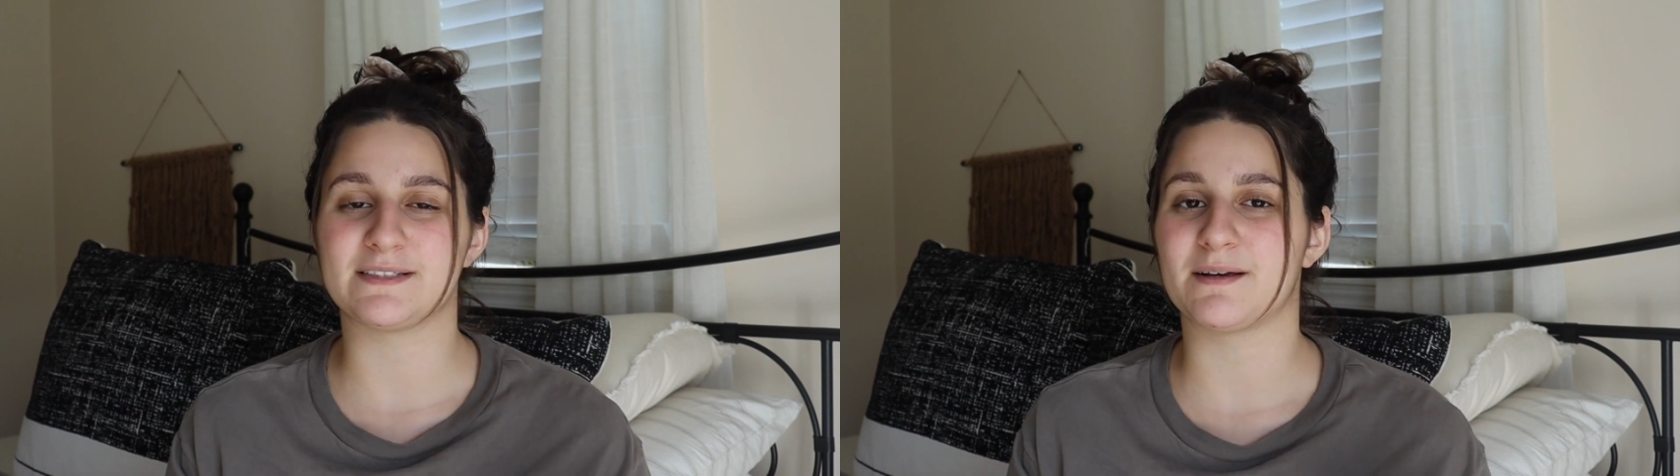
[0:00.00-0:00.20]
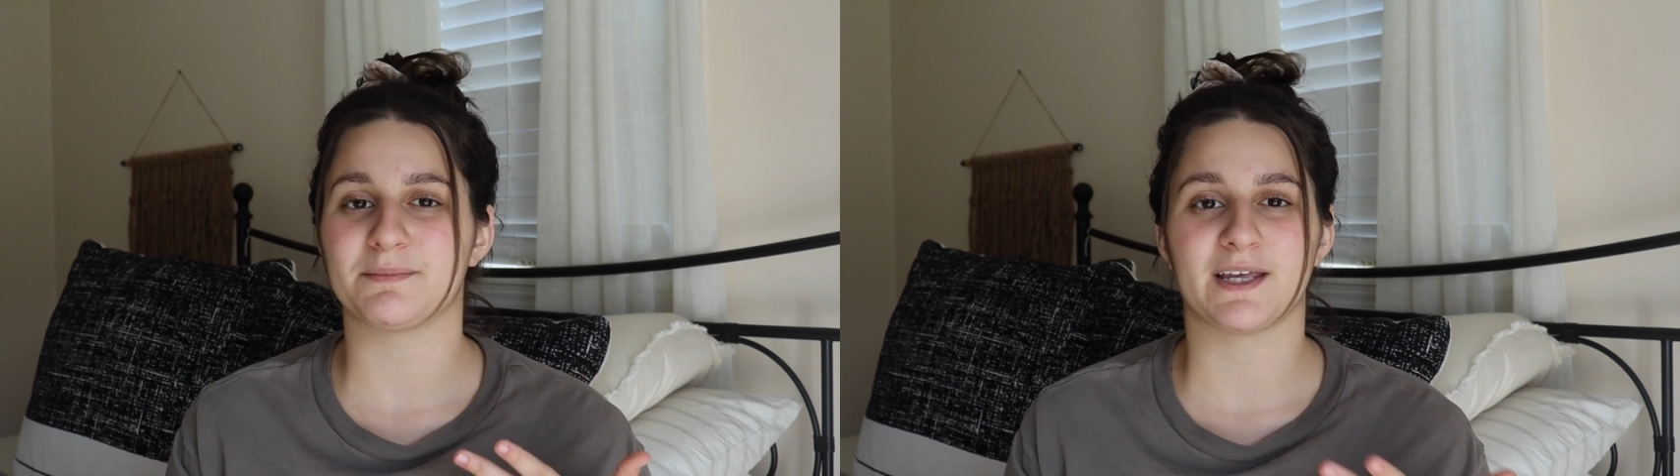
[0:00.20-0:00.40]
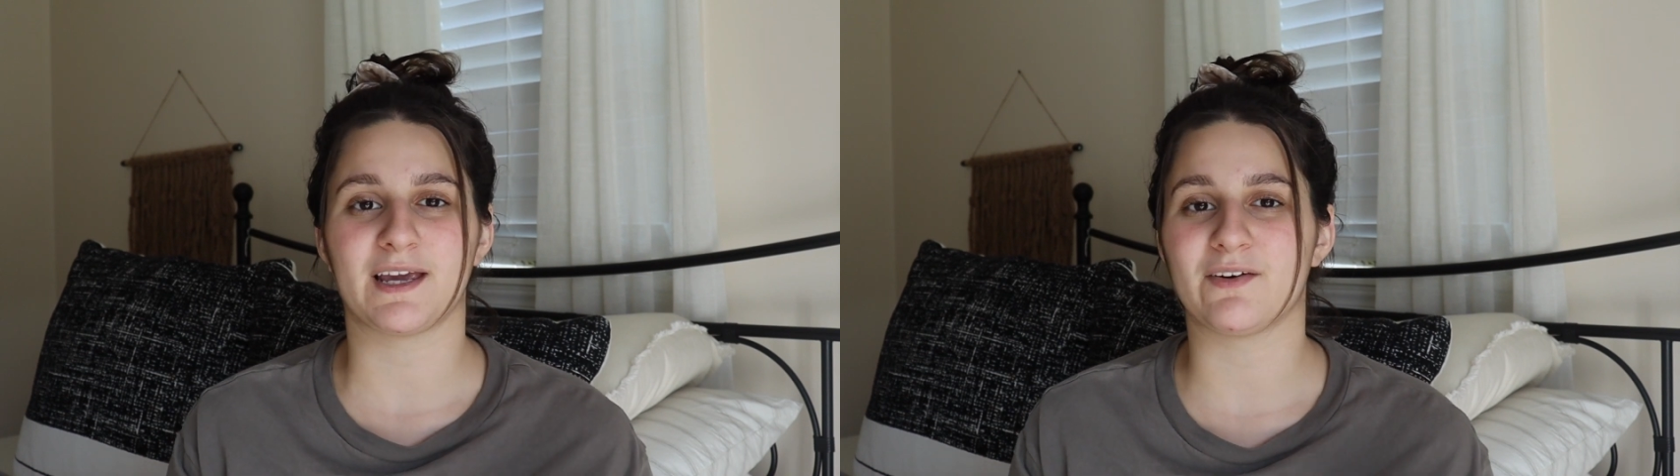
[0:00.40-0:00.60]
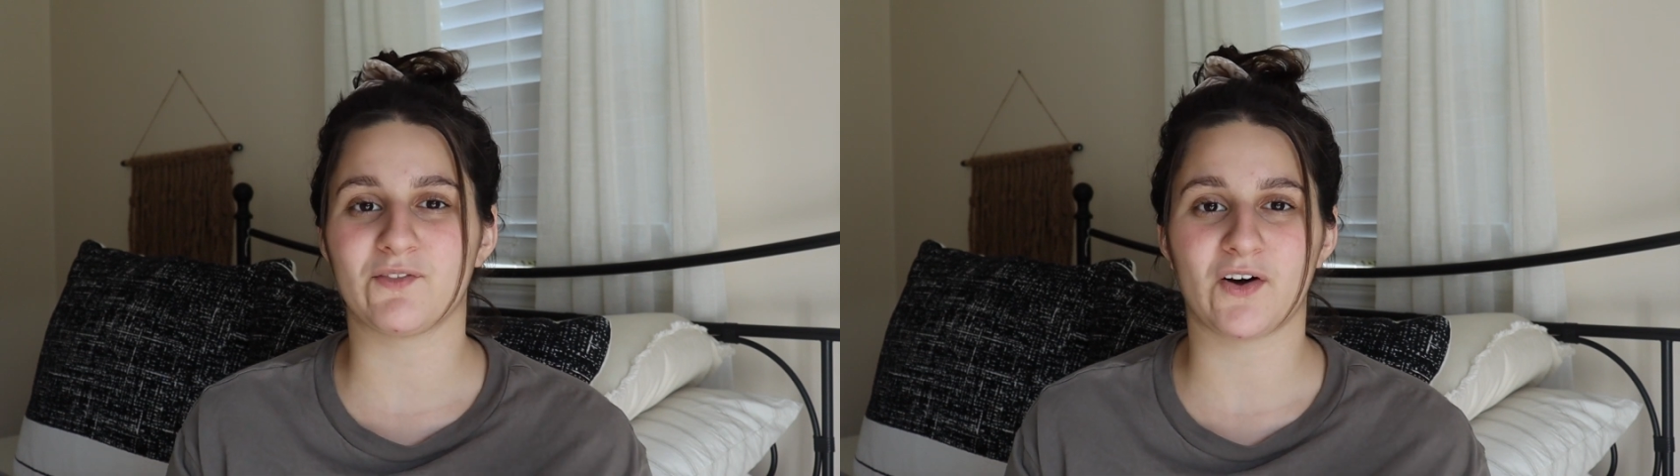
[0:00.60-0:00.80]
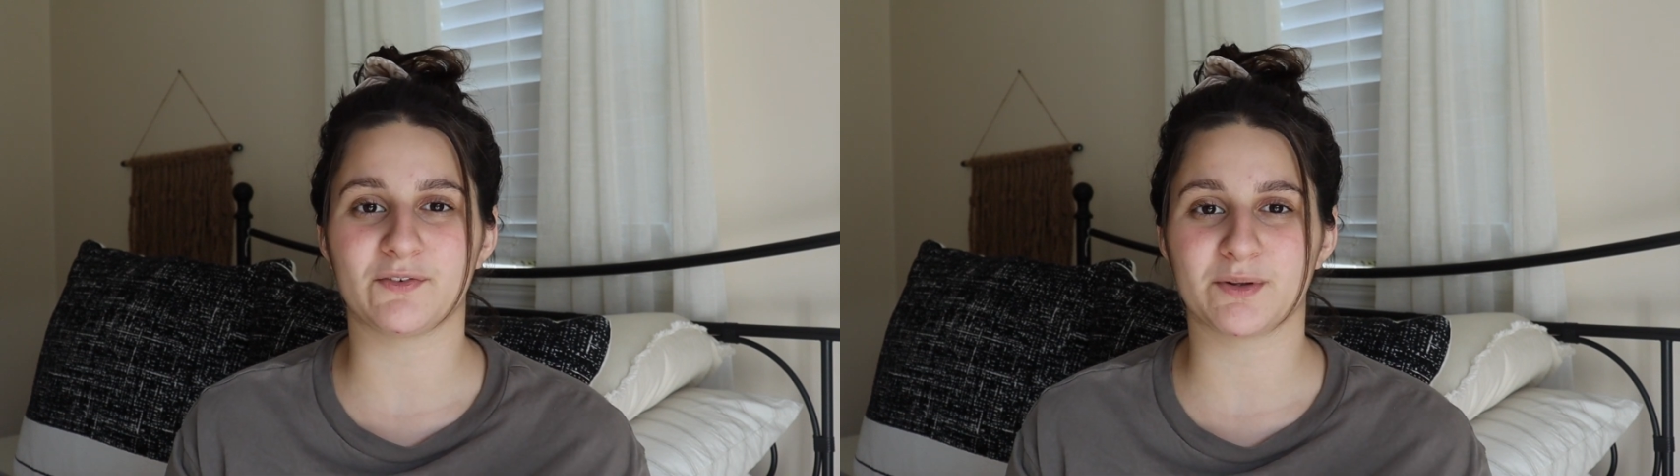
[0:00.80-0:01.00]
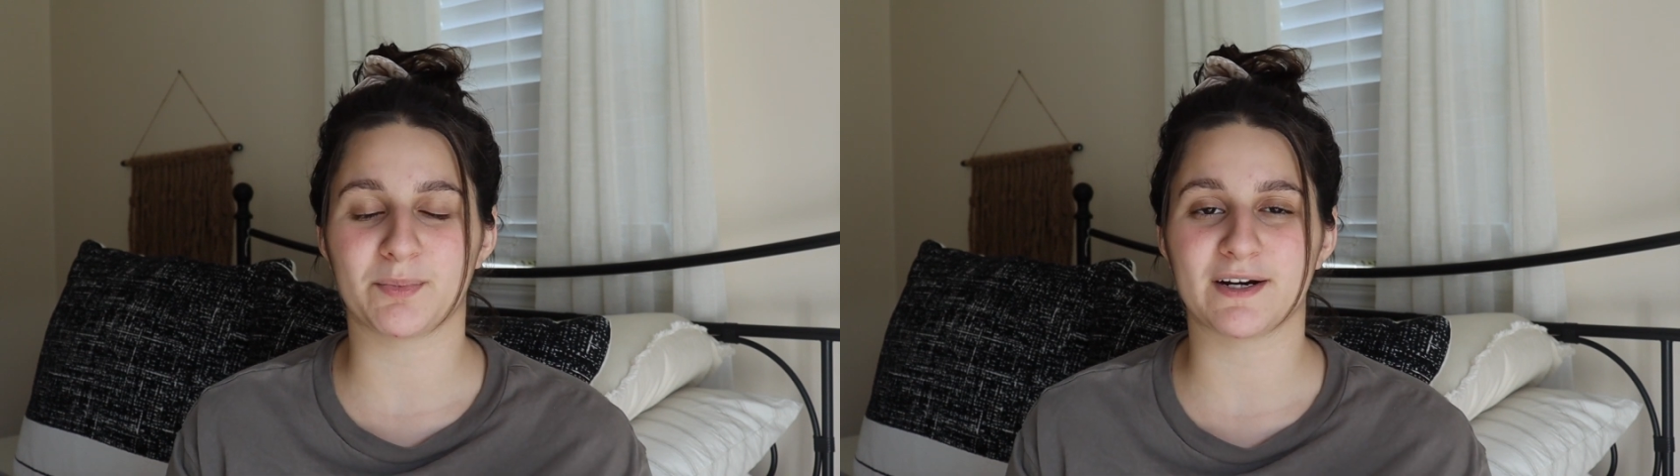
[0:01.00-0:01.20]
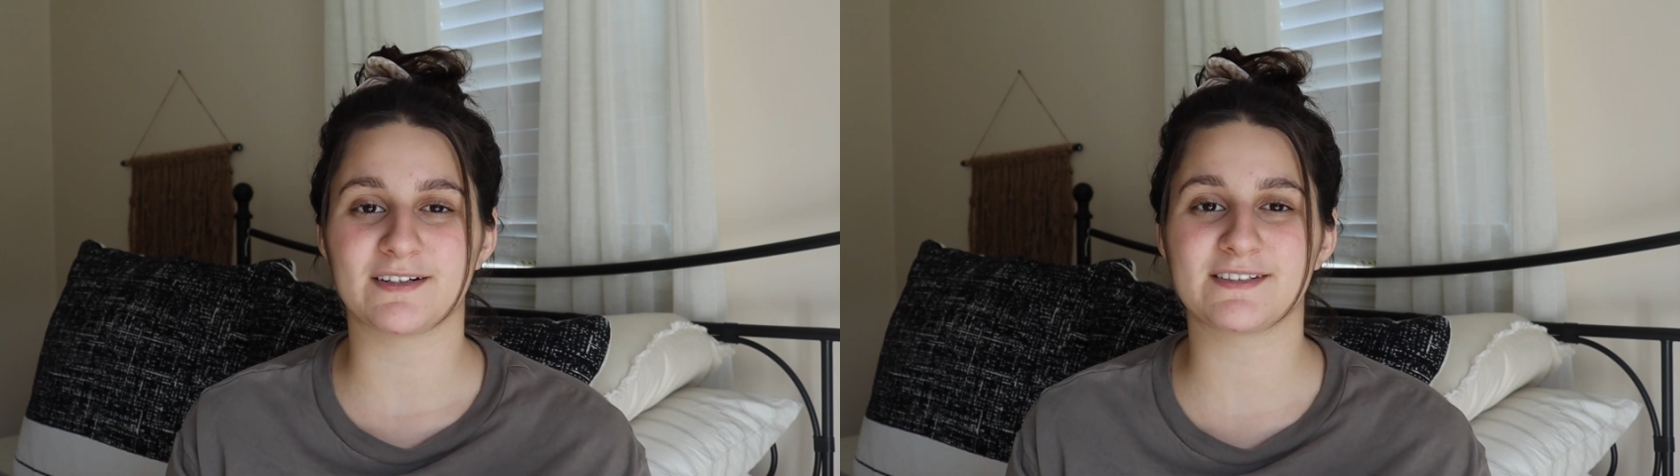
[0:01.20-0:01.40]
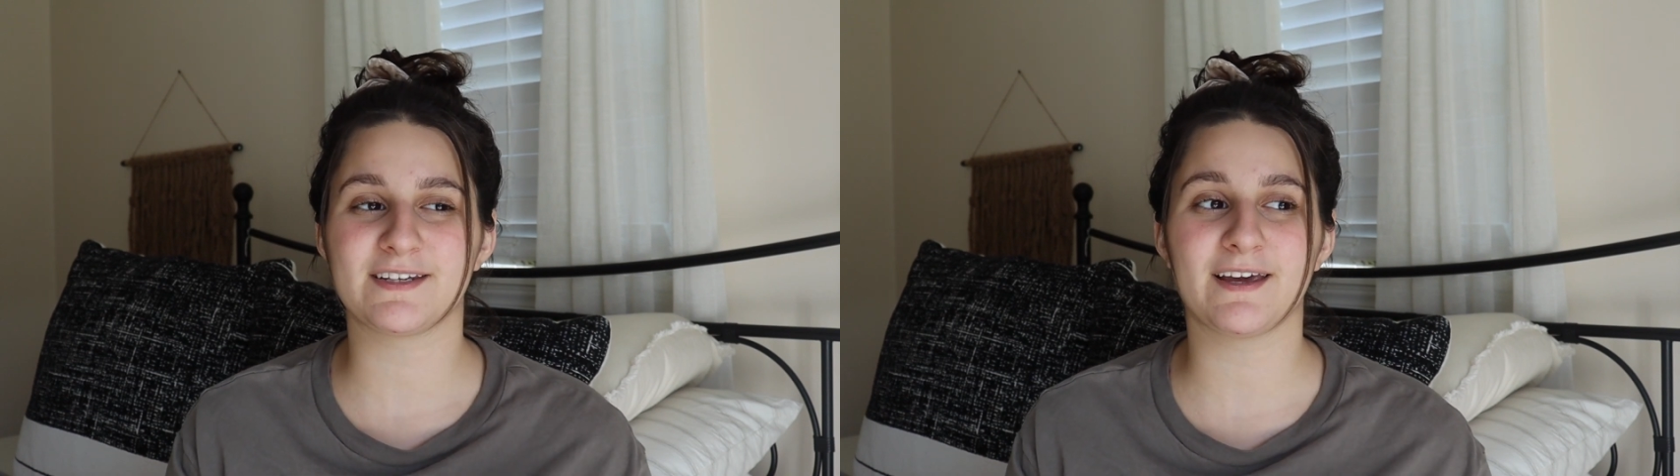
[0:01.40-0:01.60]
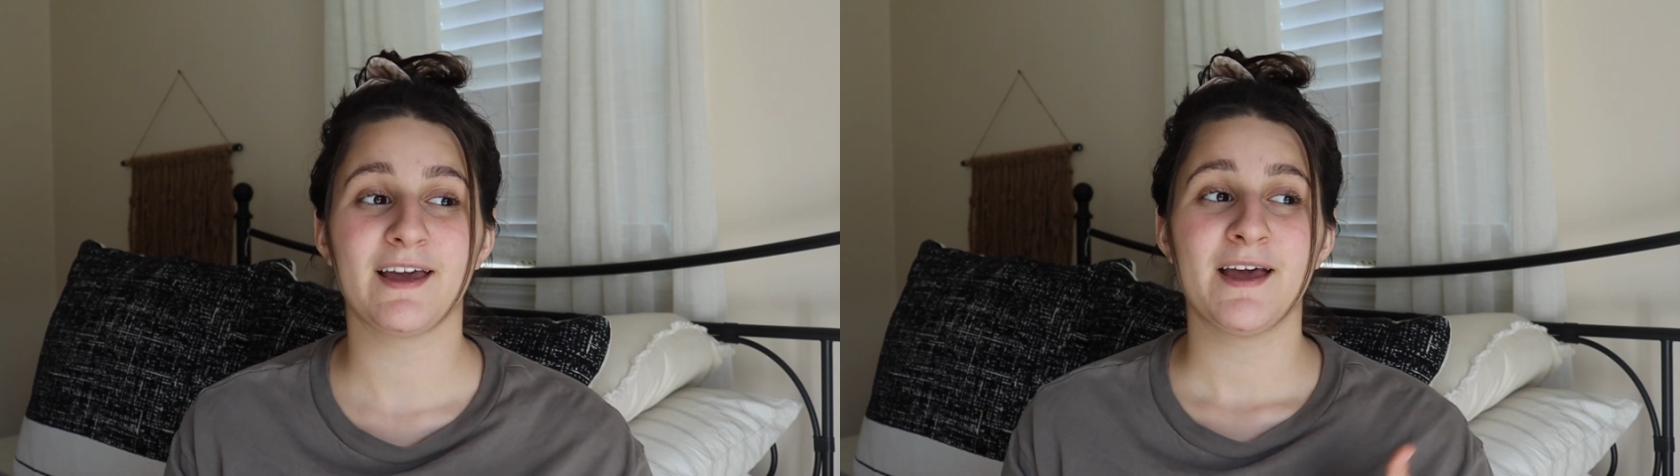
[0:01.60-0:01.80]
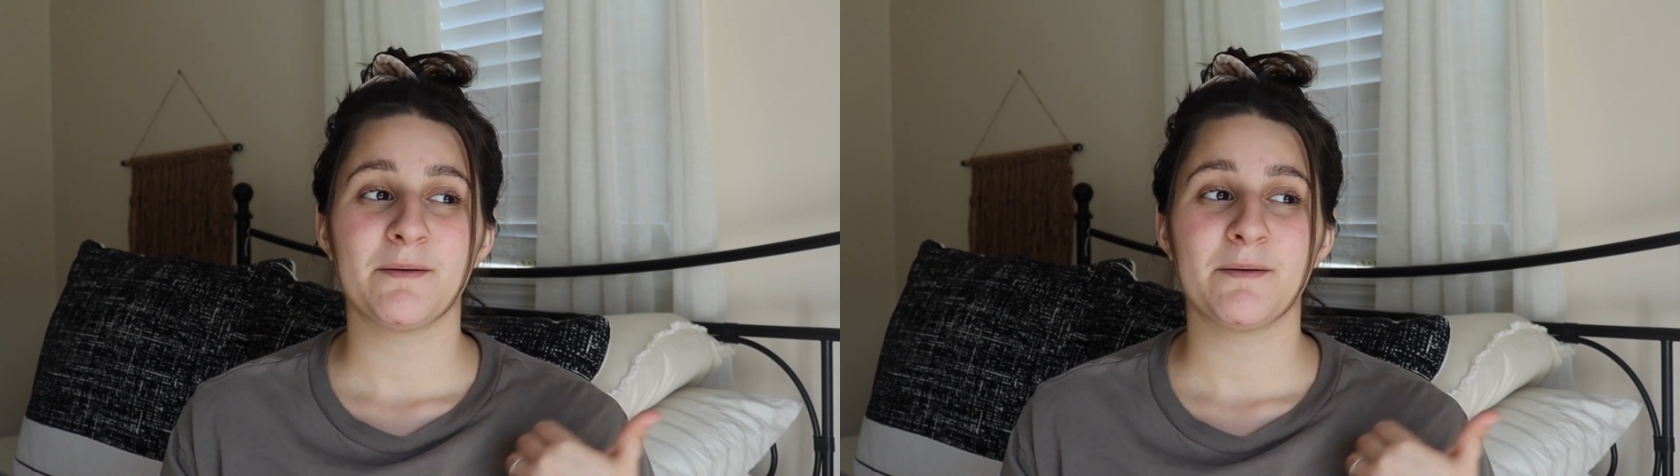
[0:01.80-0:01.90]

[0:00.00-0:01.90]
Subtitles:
something involved with pregnancy.